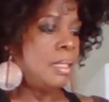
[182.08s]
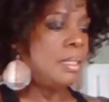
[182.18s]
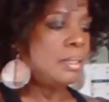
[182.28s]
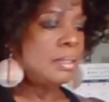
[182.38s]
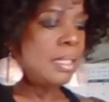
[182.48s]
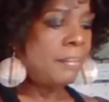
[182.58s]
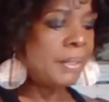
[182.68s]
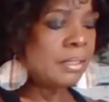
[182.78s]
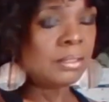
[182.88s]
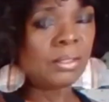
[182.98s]
This
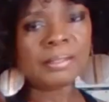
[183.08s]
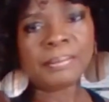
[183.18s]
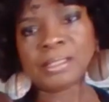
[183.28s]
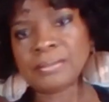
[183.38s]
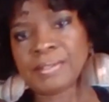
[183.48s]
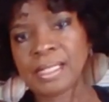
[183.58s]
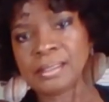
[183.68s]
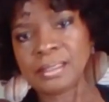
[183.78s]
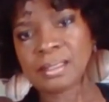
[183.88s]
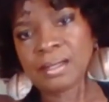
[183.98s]
topic is all about
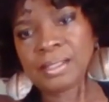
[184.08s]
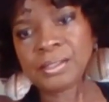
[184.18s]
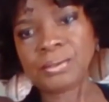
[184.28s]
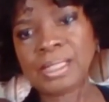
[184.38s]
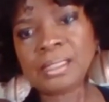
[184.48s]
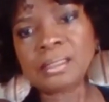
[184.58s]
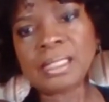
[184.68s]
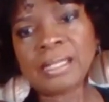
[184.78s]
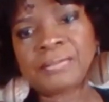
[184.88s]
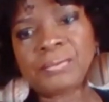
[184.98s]
divine design, creating the
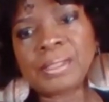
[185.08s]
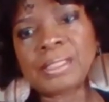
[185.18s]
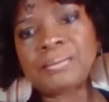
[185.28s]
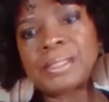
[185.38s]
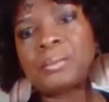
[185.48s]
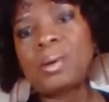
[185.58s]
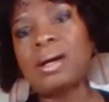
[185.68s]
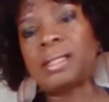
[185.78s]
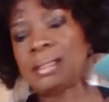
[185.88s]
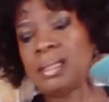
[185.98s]
life you really, really
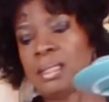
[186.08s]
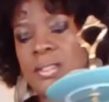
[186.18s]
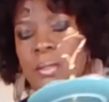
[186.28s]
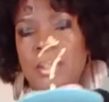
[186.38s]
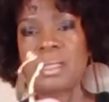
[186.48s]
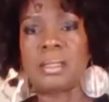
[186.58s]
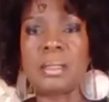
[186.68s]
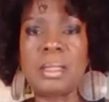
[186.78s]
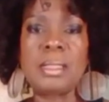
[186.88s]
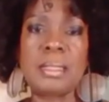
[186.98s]
want. So
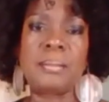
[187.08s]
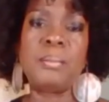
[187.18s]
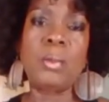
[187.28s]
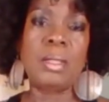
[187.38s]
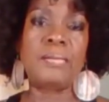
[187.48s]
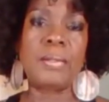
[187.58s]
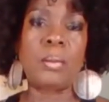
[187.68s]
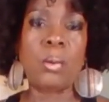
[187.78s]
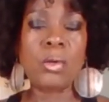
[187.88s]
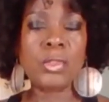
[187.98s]
it's more of a
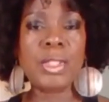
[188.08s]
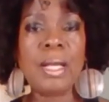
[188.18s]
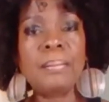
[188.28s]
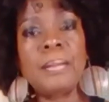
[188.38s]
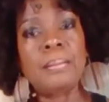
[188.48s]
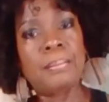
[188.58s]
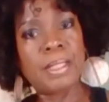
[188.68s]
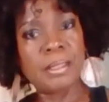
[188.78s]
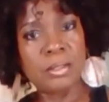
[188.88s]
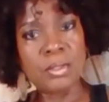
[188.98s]
workshop,
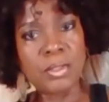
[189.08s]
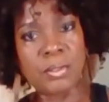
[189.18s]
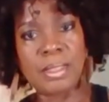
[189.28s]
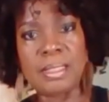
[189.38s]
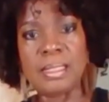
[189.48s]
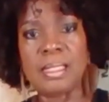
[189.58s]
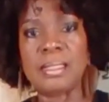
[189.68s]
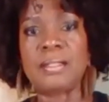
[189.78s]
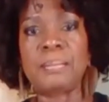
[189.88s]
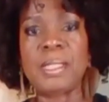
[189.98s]
but it's also an
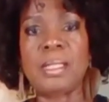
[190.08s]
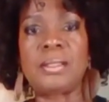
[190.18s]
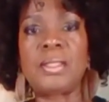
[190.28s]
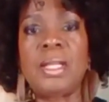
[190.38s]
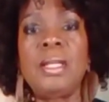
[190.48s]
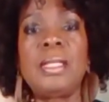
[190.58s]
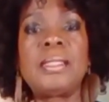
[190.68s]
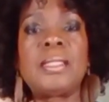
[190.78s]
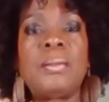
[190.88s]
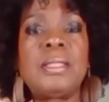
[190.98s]
intensive because
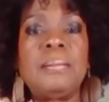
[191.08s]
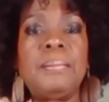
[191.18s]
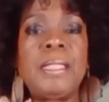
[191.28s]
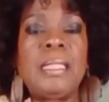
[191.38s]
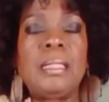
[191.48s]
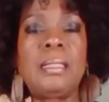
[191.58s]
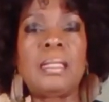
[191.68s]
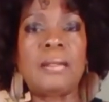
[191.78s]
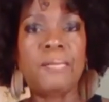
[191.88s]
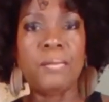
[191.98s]
it's going to be
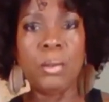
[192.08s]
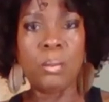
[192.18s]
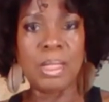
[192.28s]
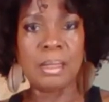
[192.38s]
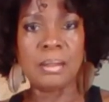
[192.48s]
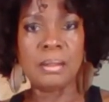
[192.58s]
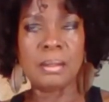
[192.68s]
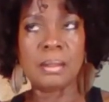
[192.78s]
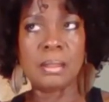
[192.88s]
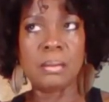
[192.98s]
like 4
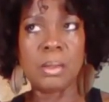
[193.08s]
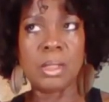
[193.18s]
weeks,